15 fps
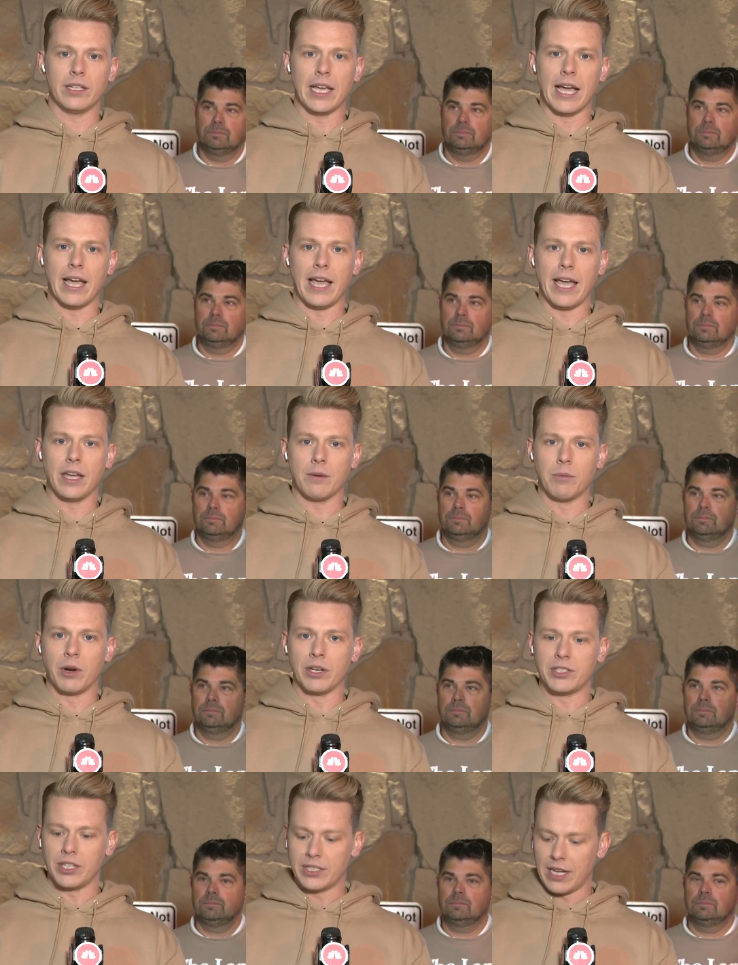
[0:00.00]
Speaker 1: Yeah. Hey, good
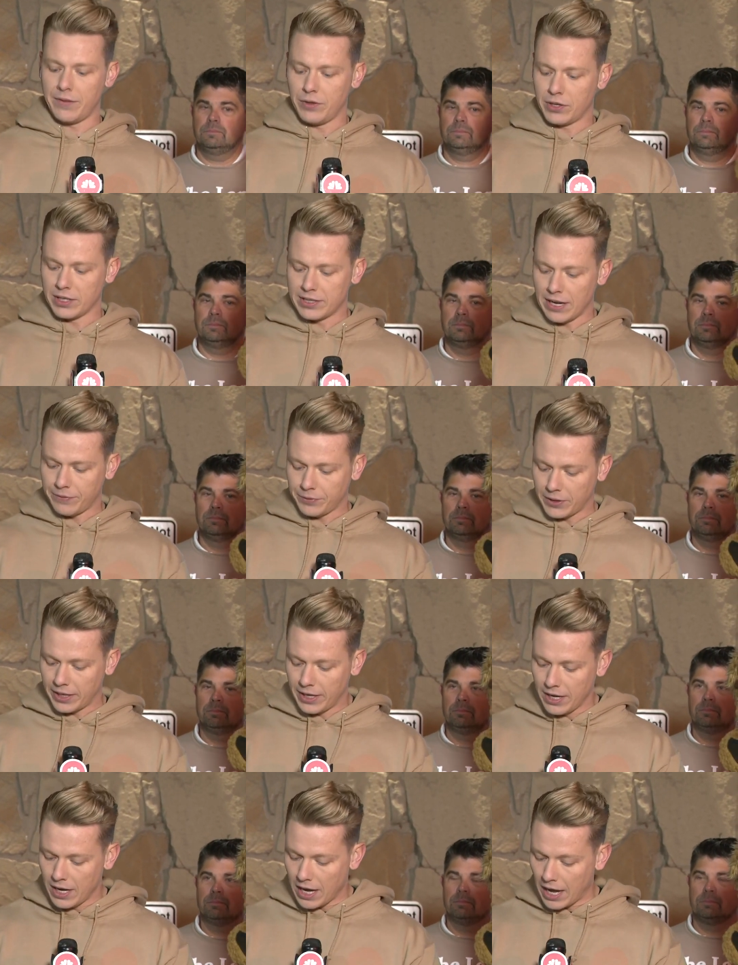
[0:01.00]
morning to you, Dave. You can definitely
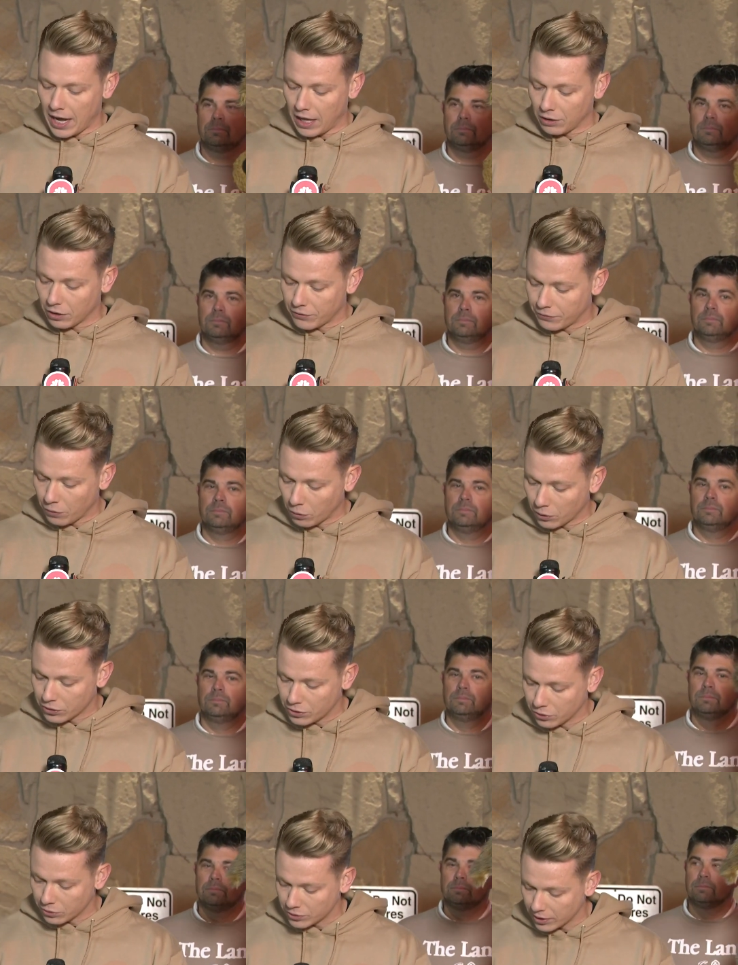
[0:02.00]
uh, look forward
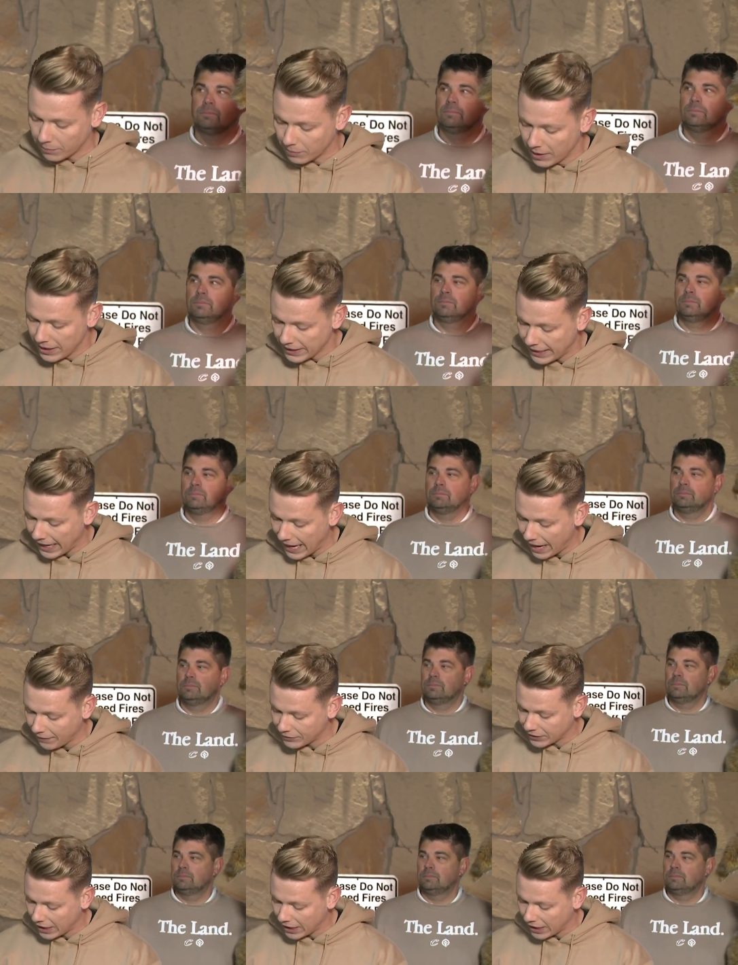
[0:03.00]
to some Cavs